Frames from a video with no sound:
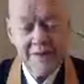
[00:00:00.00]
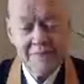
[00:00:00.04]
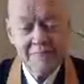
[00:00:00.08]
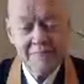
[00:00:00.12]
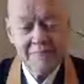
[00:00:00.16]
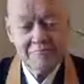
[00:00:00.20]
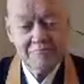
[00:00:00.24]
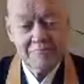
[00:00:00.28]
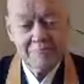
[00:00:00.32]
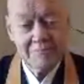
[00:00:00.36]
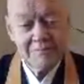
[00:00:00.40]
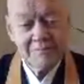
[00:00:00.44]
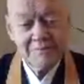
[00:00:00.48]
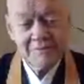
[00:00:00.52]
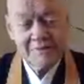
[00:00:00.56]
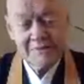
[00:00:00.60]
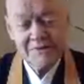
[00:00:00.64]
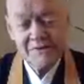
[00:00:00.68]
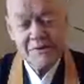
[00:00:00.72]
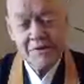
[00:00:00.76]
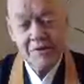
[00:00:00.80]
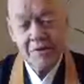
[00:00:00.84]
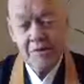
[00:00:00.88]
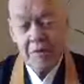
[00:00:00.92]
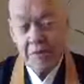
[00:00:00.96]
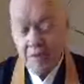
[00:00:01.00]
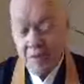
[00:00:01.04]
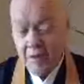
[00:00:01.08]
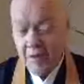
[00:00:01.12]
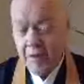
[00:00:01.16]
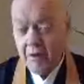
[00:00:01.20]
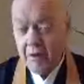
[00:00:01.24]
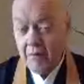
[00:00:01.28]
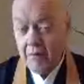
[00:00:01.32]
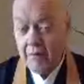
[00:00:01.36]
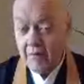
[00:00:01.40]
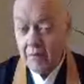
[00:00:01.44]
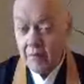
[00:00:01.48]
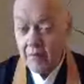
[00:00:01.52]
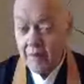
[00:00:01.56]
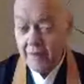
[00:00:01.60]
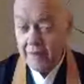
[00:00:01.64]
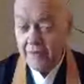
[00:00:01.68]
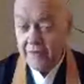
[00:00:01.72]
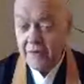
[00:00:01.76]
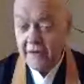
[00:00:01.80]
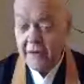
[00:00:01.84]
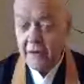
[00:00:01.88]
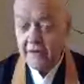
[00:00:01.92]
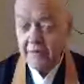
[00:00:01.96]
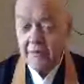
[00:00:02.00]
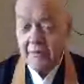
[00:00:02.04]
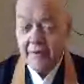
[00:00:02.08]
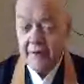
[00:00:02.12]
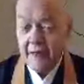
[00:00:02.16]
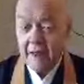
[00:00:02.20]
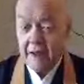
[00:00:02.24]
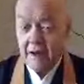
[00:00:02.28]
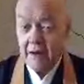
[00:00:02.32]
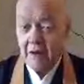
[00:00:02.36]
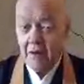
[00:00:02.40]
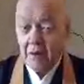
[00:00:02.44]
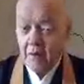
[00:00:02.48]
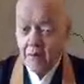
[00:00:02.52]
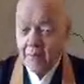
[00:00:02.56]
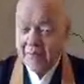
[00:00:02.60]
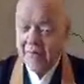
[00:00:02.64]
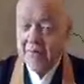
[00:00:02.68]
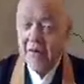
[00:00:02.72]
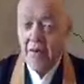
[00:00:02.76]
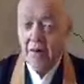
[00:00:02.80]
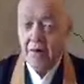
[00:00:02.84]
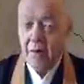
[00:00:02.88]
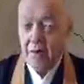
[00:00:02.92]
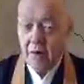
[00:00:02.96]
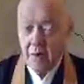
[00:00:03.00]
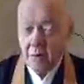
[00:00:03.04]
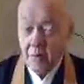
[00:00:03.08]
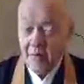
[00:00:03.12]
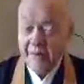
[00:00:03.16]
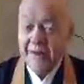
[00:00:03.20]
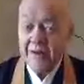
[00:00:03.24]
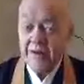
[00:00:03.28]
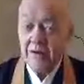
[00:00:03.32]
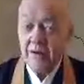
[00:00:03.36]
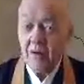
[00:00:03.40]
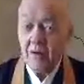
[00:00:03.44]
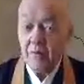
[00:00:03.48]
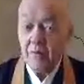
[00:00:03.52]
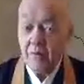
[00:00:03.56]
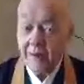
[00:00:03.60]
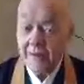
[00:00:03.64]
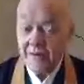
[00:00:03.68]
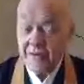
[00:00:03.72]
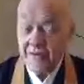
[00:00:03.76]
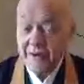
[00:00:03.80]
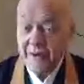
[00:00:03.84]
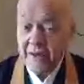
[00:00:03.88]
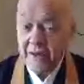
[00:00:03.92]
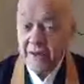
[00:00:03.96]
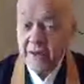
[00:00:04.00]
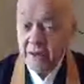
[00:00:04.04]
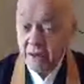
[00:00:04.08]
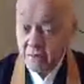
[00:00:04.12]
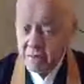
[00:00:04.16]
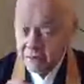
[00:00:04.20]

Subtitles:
And so we resonate with that, or we don't, or we go resonate,